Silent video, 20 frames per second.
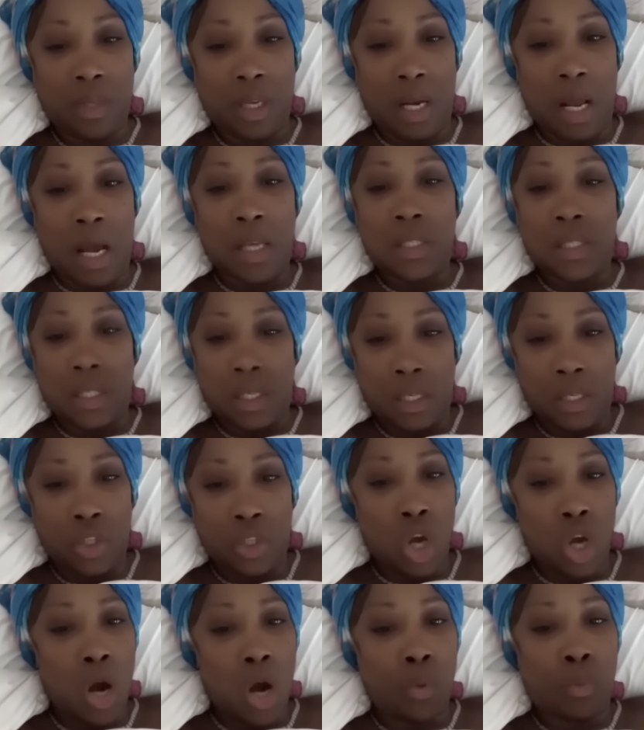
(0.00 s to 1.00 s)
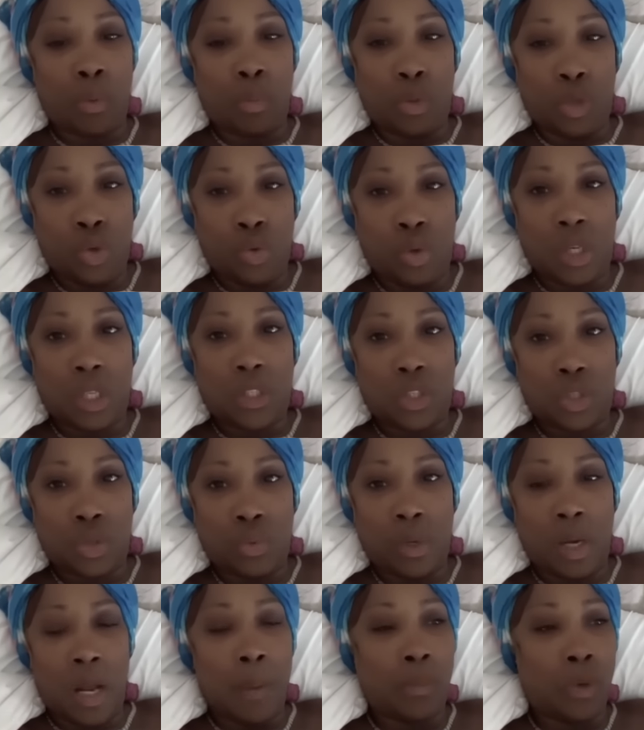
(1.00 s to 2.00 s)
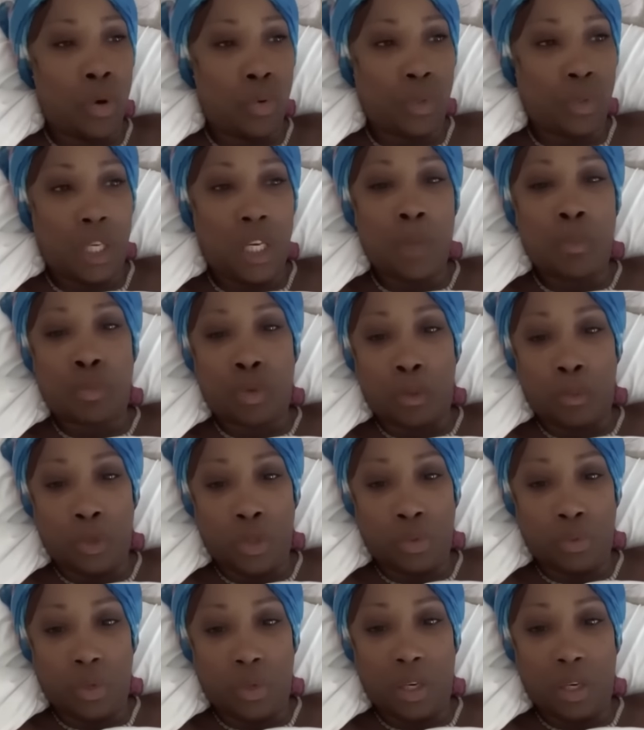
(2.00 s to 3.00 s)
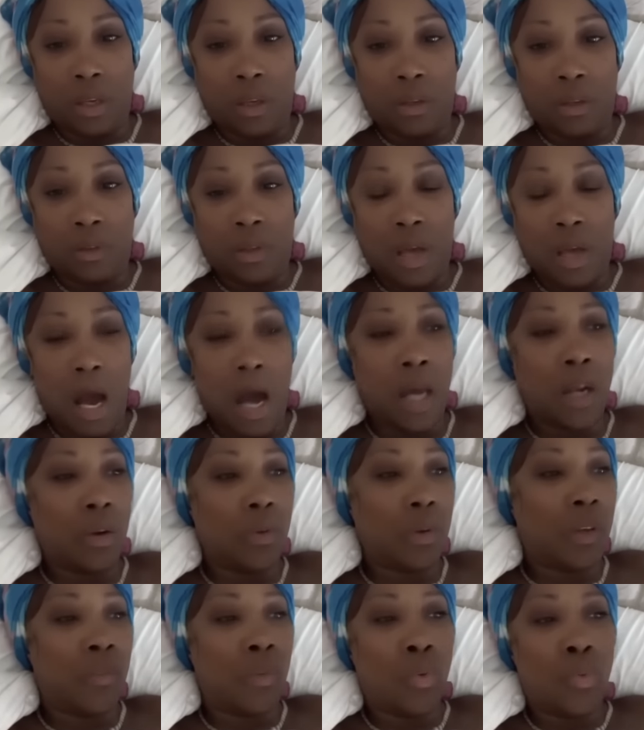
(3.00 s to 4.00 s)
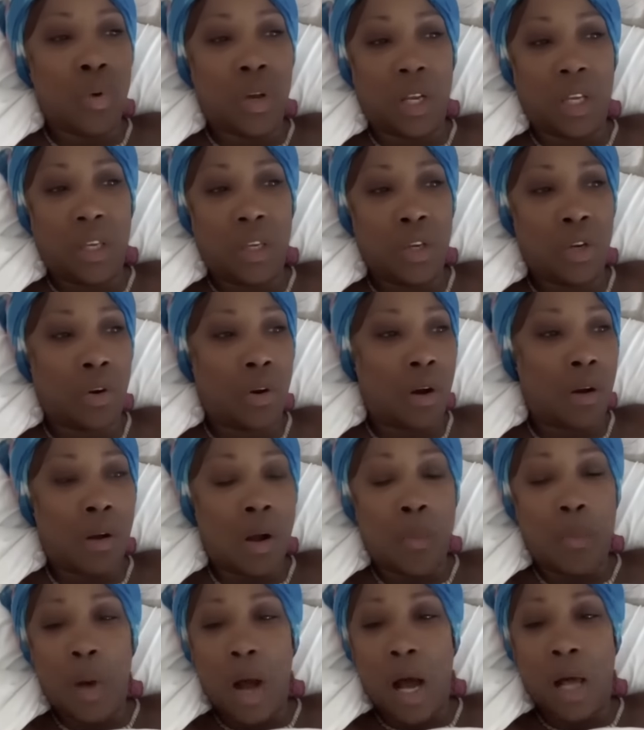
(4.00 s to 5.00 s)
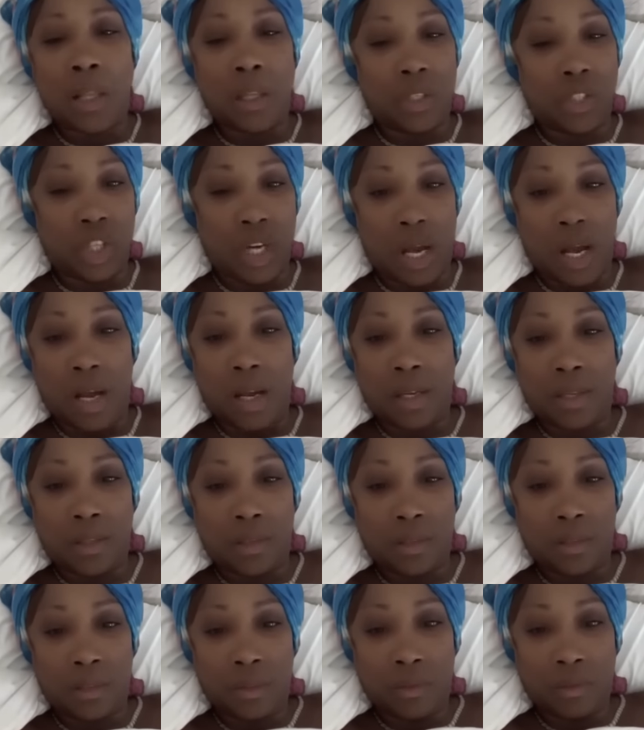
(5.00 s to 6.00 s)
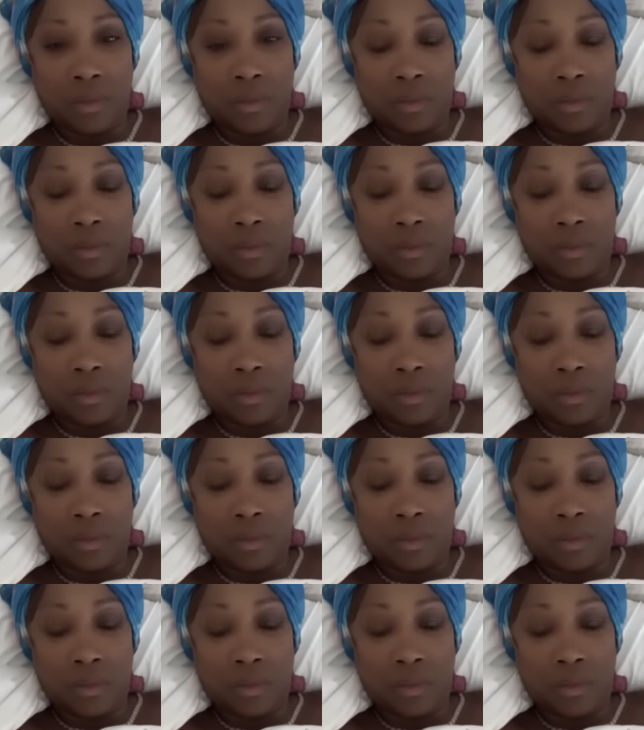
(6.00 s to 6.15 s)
And I seen y'all rebuke it too, and I'm going to keep rebuking it. I don't even want to hear her apologize.